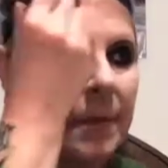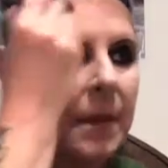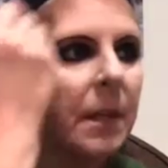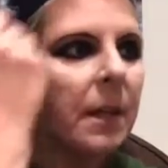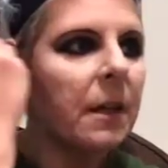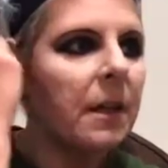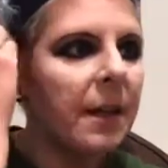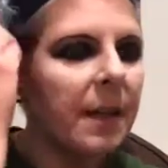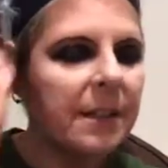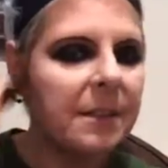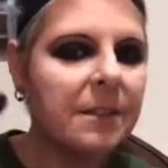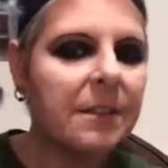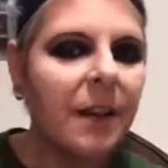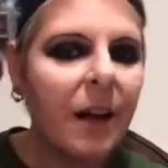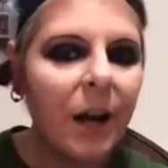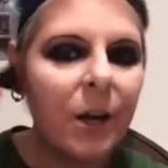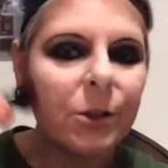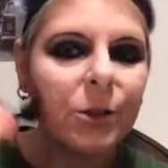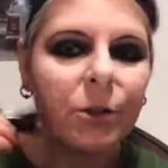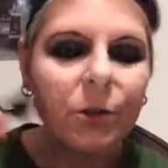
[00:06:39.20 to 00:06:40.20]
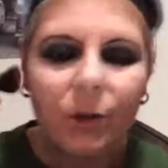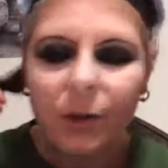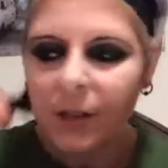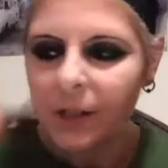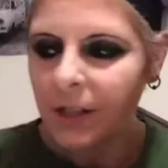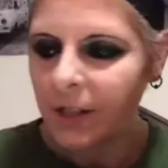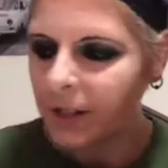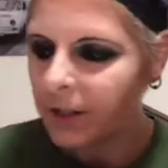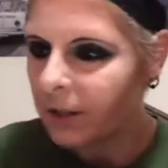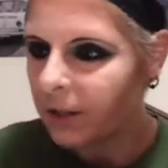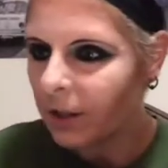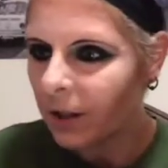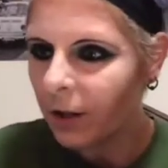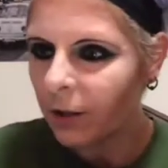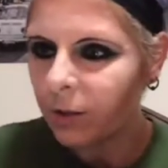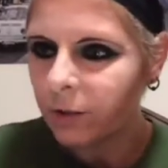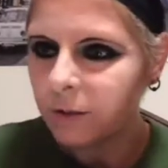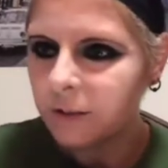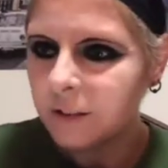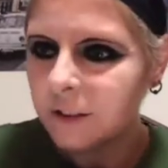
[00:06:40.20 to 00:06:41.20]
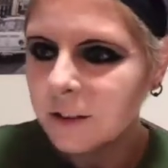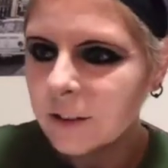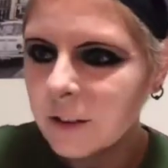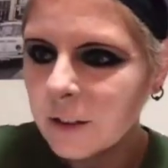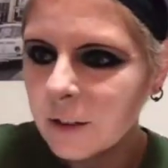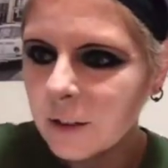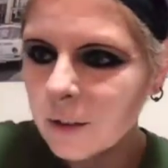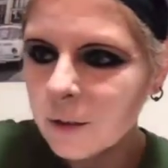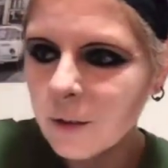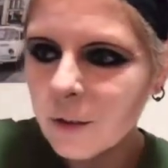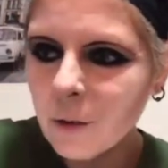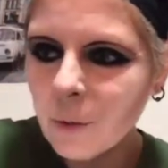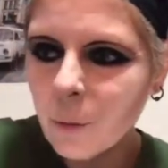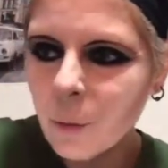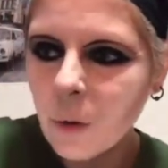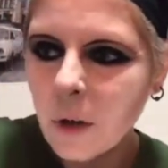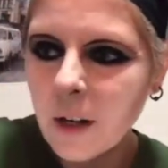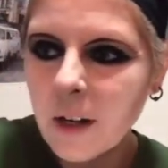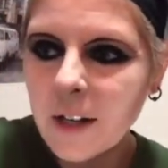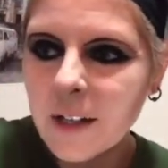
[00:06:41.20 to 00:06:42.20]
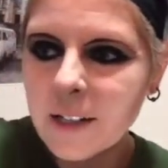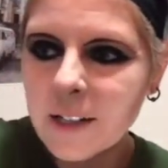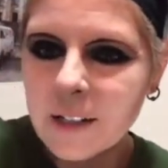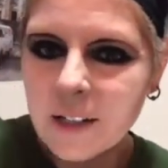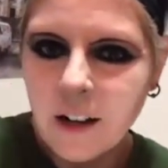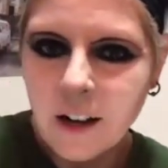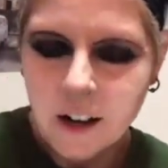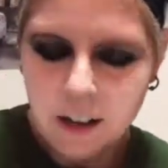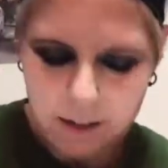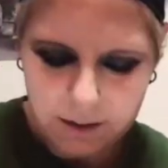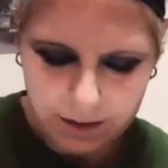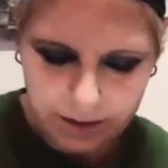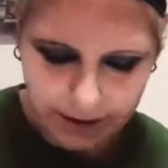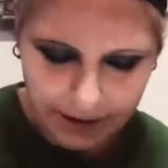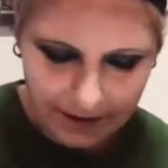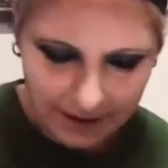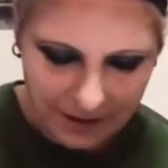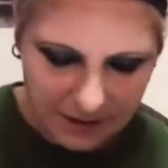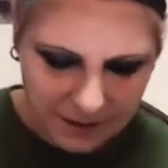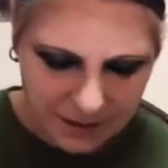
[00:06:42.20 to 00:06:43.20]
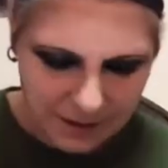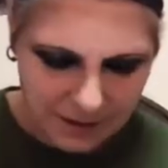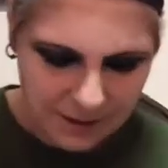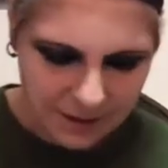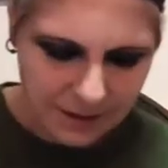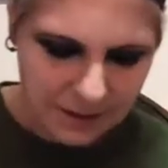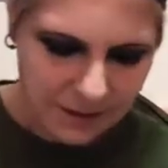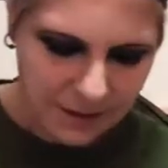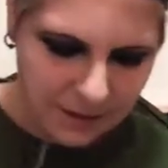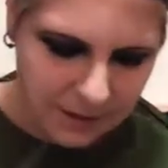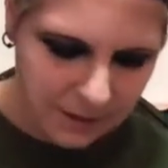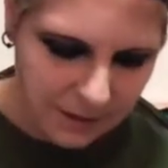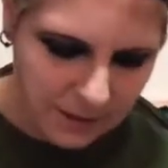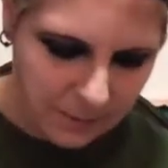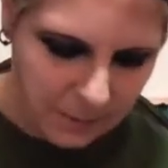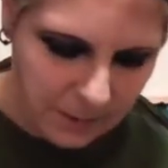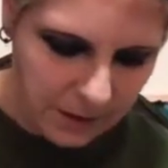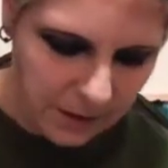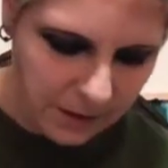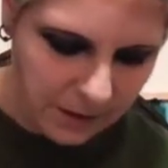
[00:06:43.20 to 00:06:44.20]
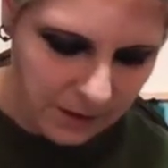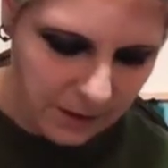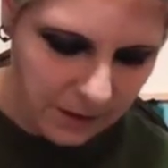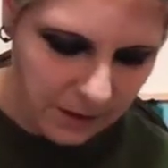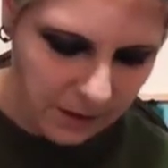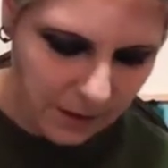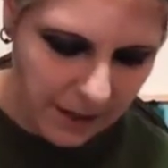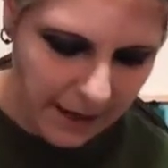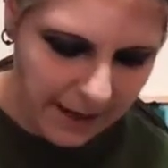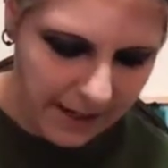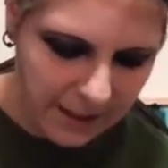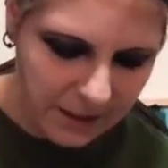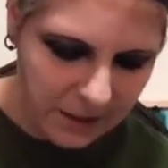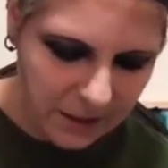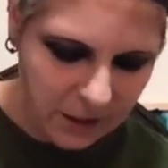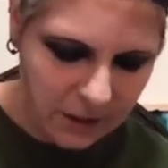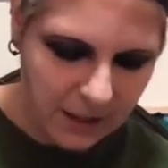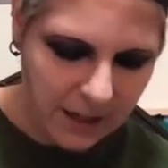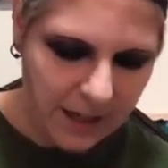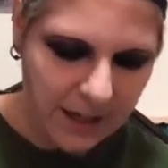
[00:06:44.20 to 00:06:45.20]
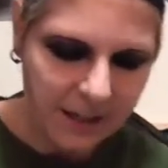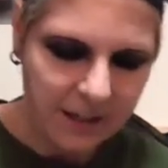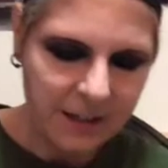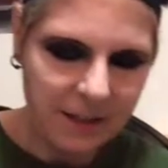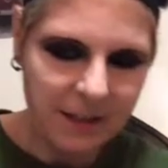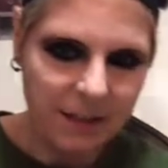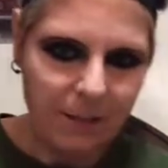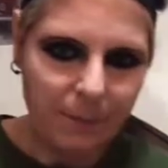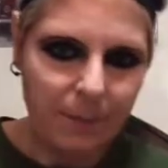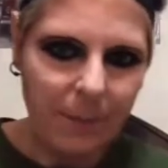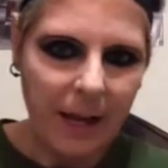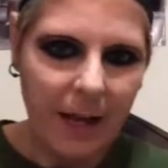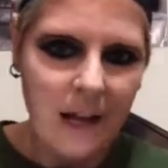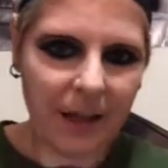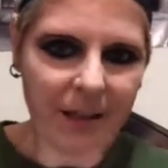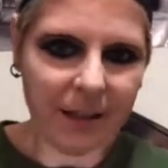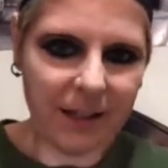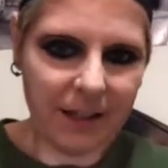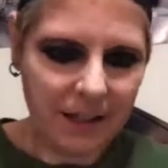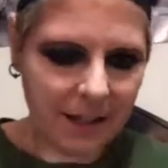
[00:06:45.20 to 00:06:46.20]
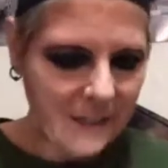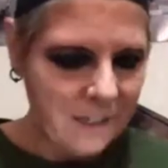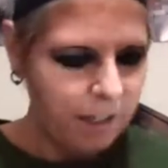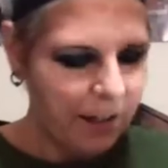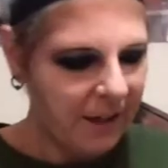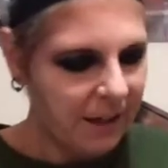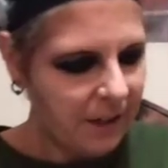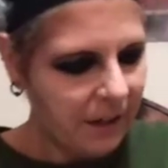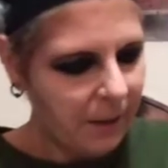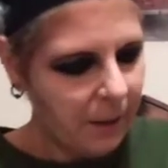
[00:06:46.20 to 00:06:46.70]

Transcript: Let's contour the nose too, why not? Use the lightest shade in the palette here.